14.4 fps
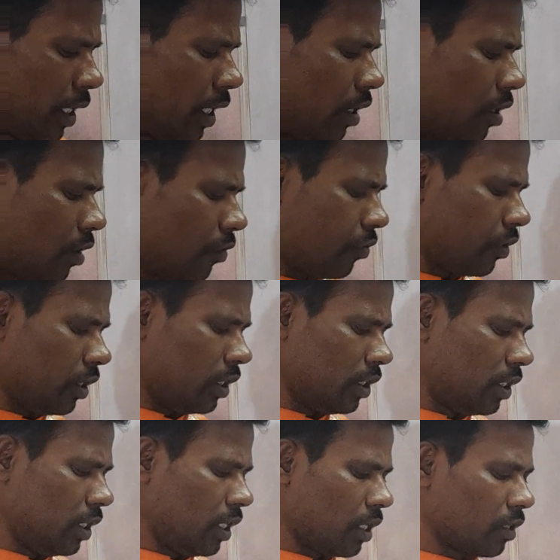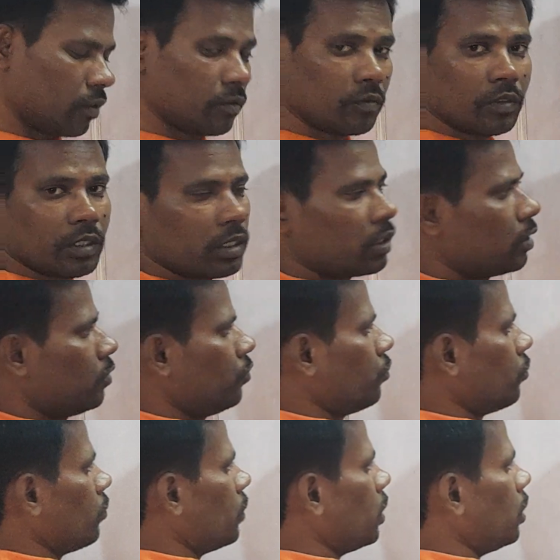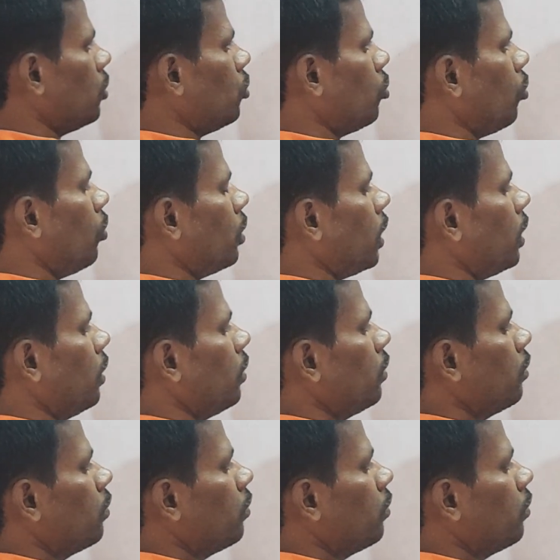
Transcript: end of each year. Total.